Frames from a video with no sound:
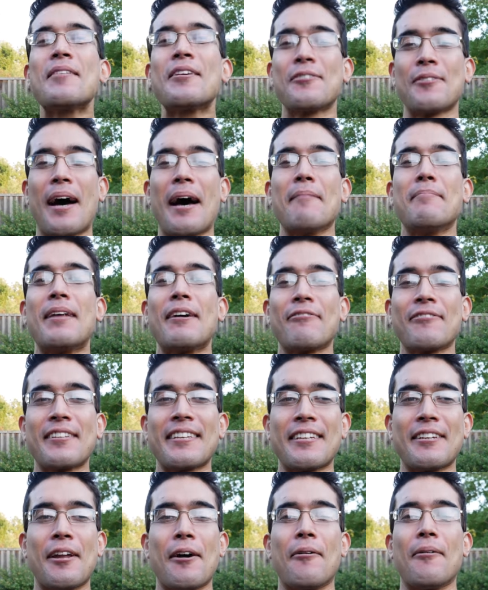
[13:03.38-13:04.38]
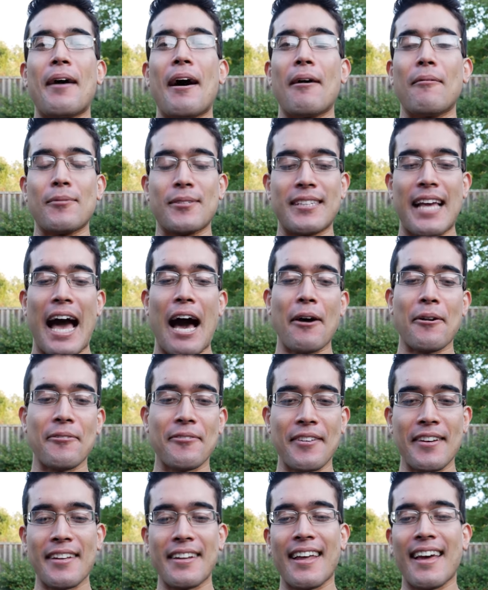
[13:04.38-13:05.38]
So I'm definitely, you know, I was out
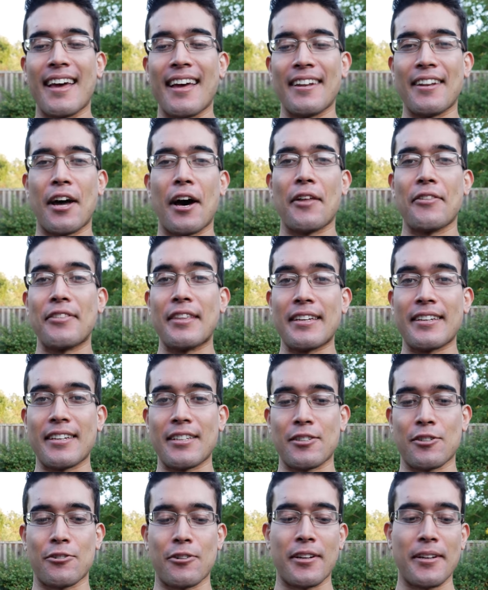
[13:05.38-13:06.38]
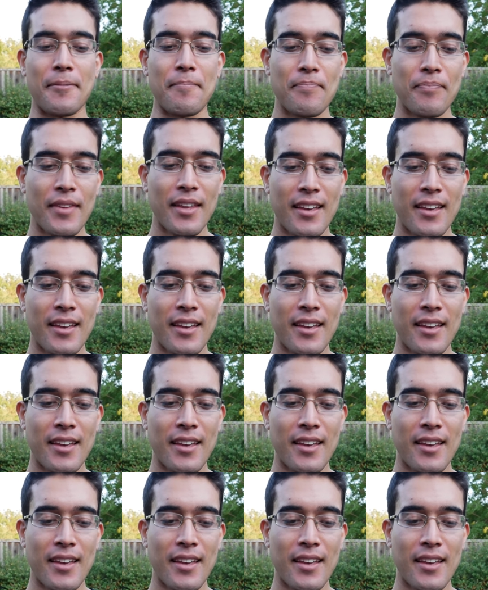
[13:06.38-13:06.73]
of it and not thinking straight.